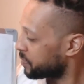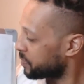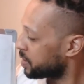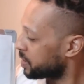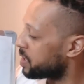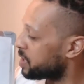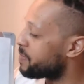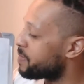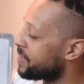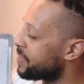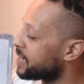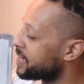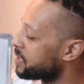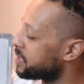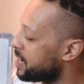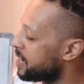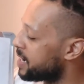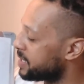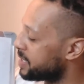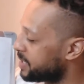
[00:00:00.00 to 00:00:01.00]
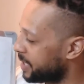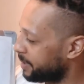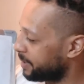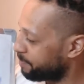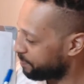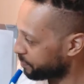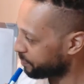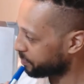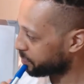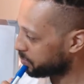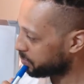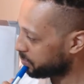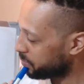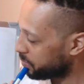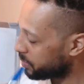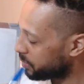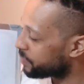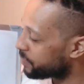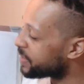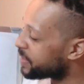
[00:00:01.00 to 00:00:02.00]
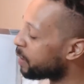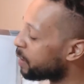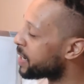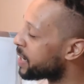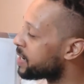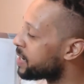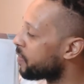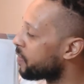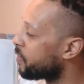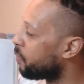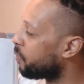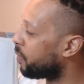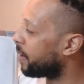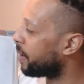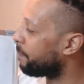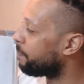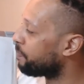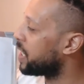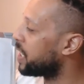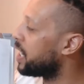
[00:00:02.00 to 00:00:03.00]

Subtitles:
So math anxiety, that'll be another one.